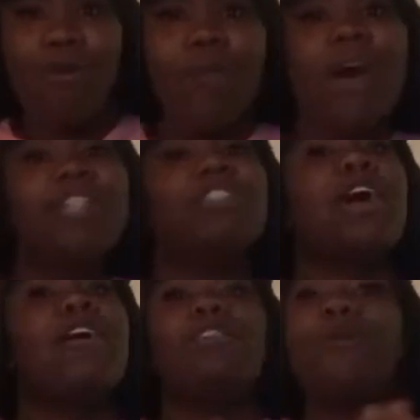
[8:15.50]
we watched
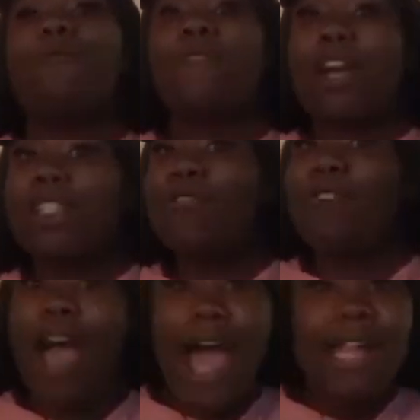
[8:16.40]
the first
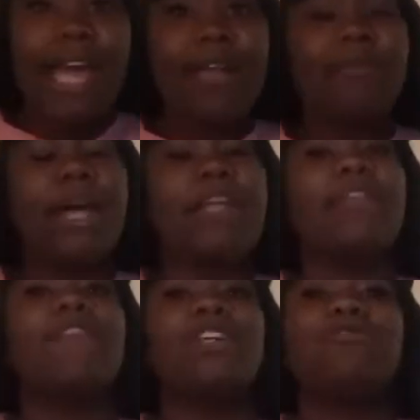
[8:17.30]
Friday. I'm like, the
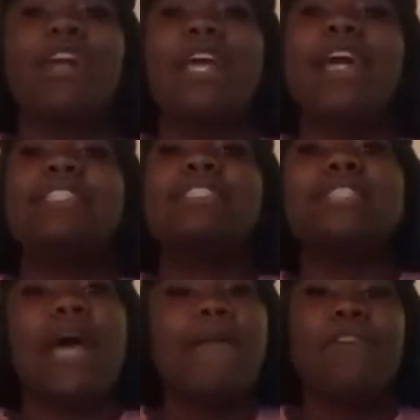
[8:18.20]
first Friday has
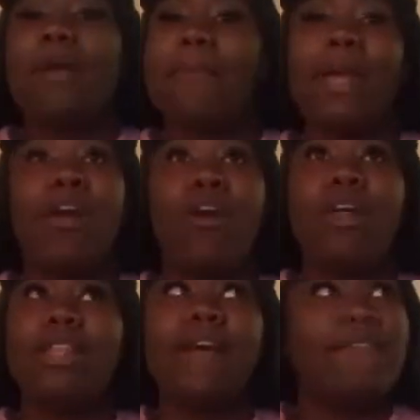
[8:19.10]
never been
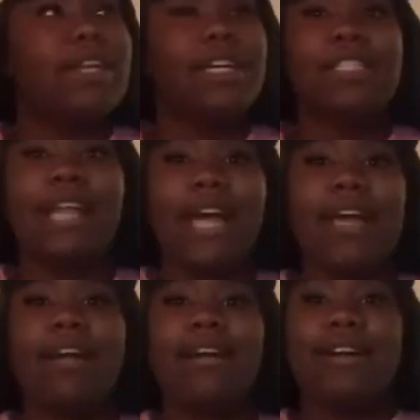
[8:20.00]
on Netflix. Like,